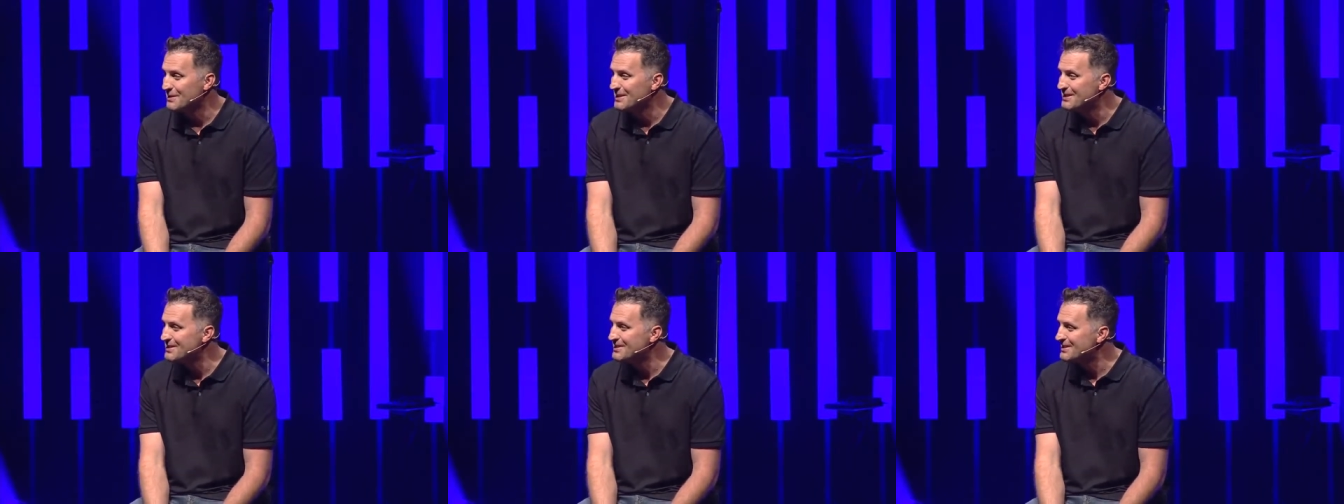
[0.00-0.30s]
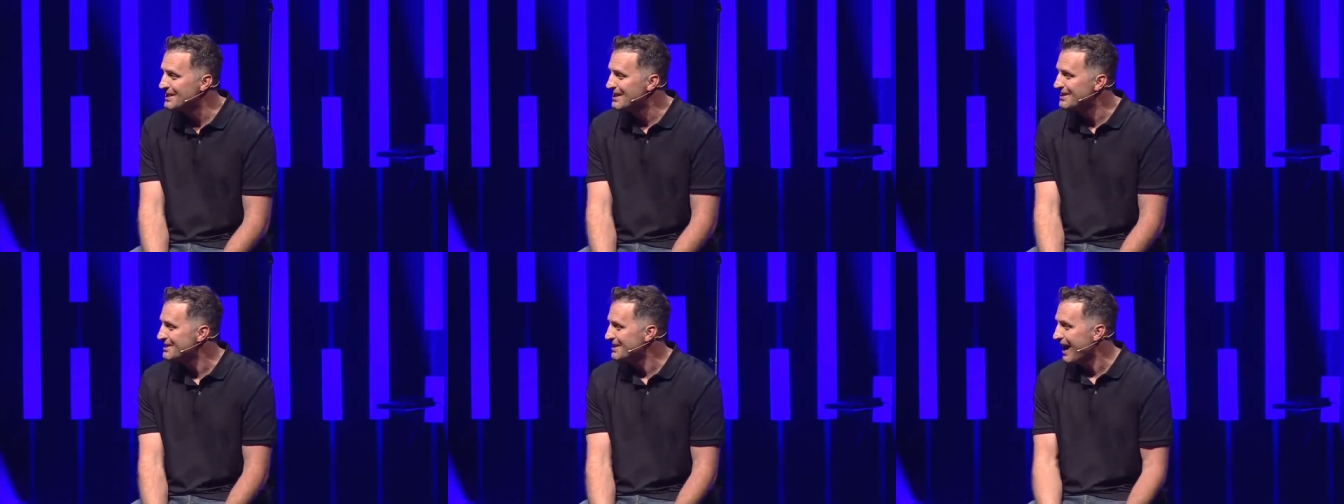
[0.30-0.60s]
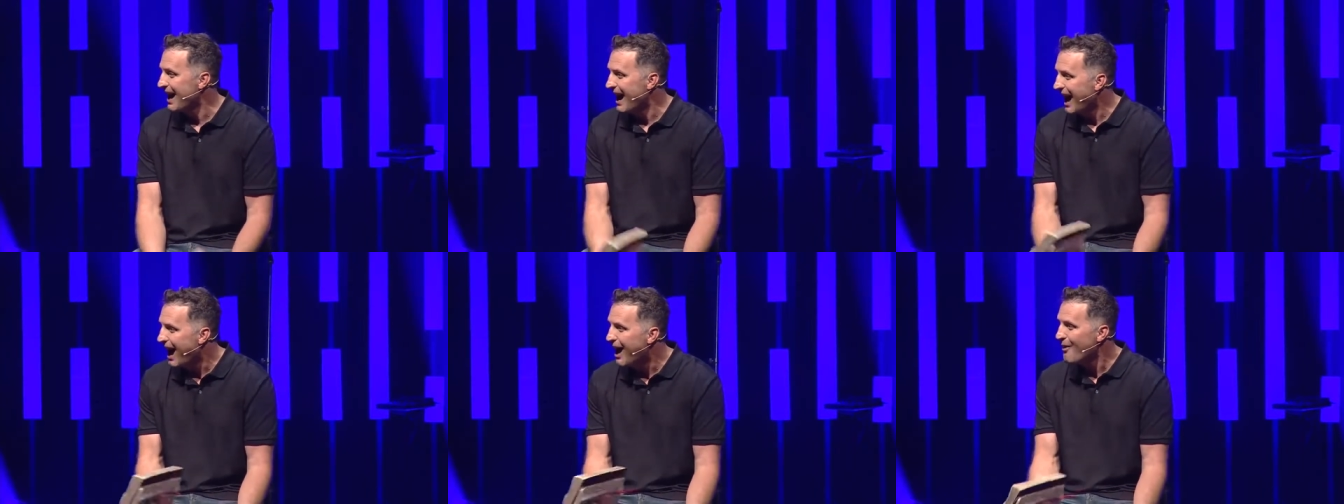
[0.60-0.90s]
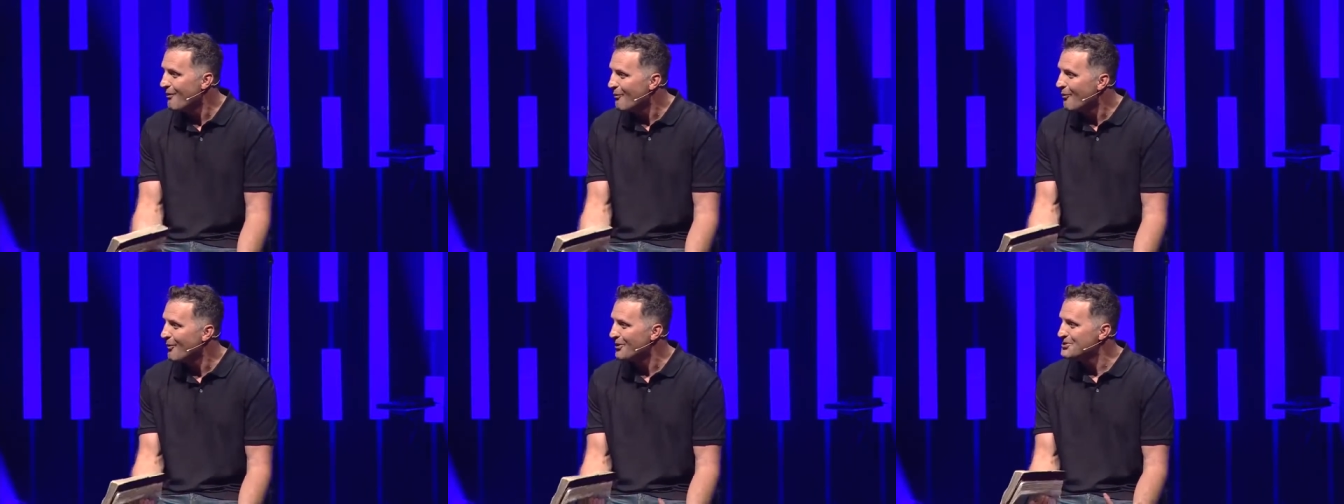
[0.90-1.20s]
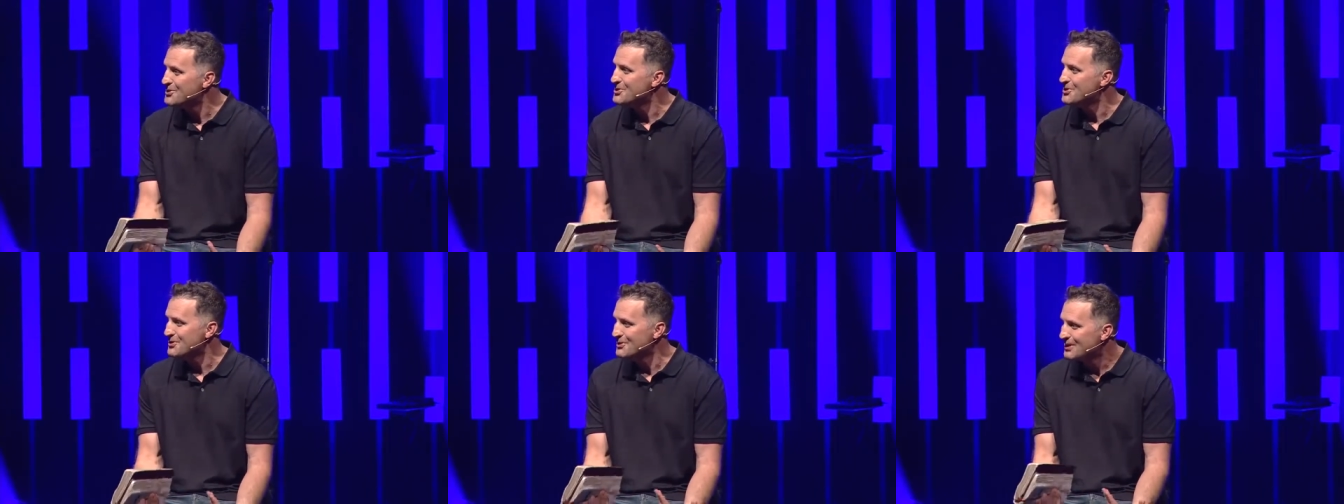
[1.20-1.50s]
He just says, I
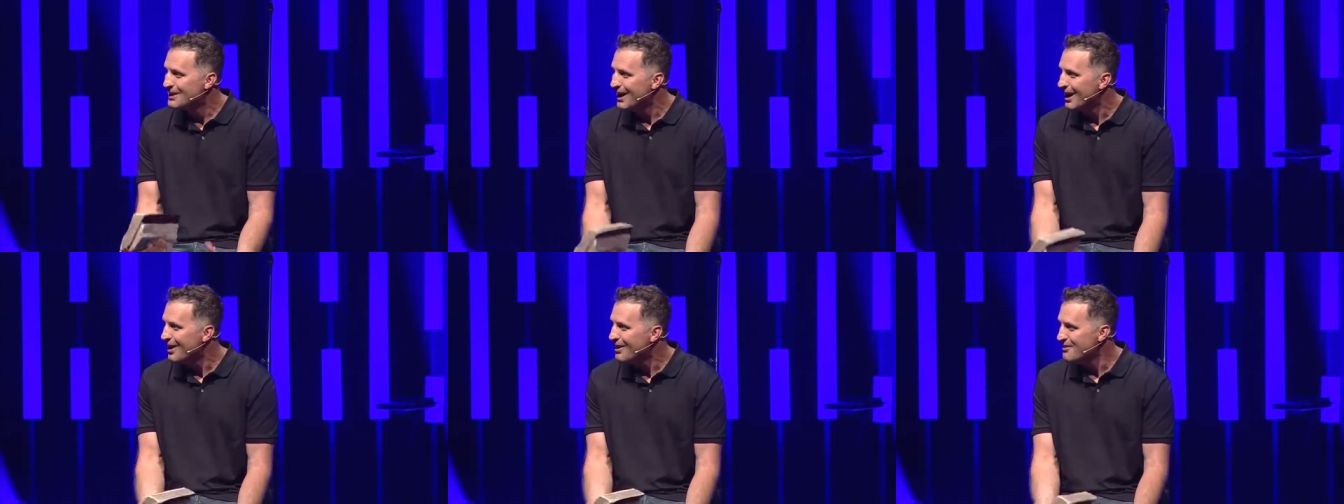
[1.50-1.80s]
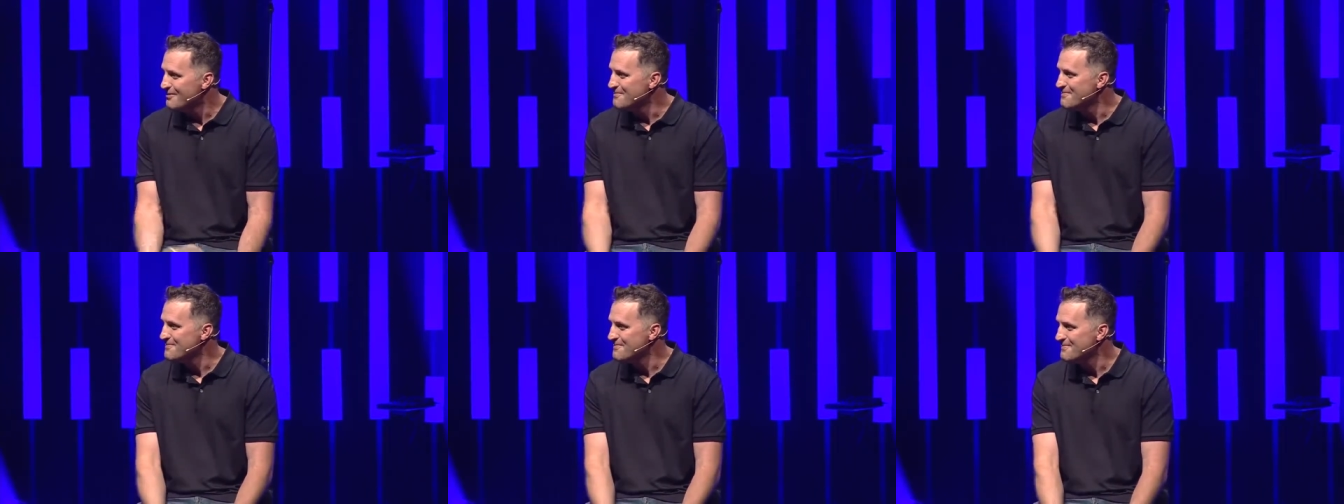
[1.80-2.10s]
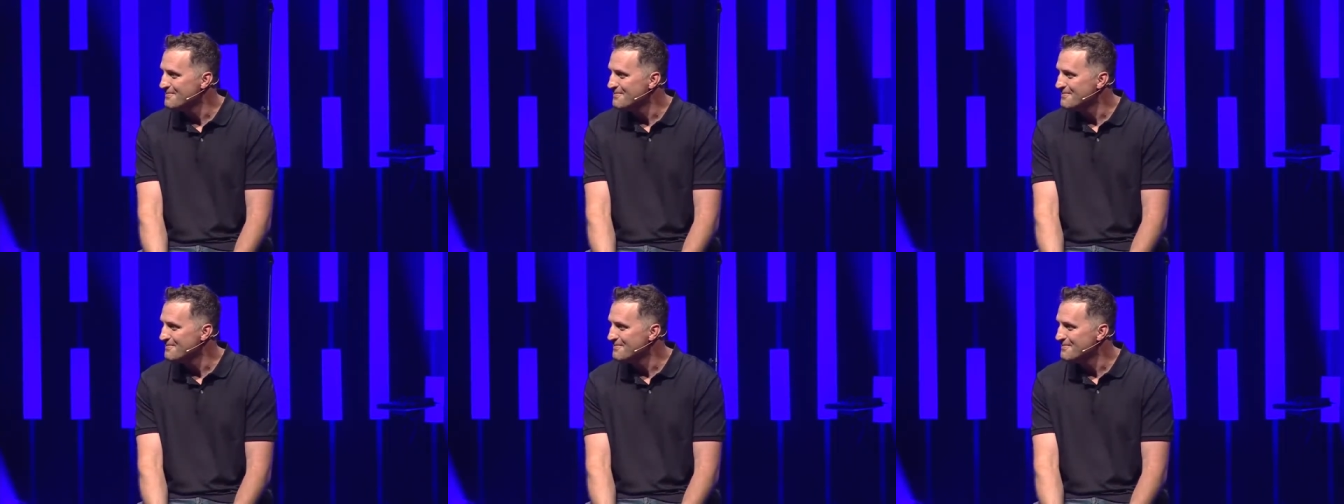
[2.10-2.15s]
want you to come.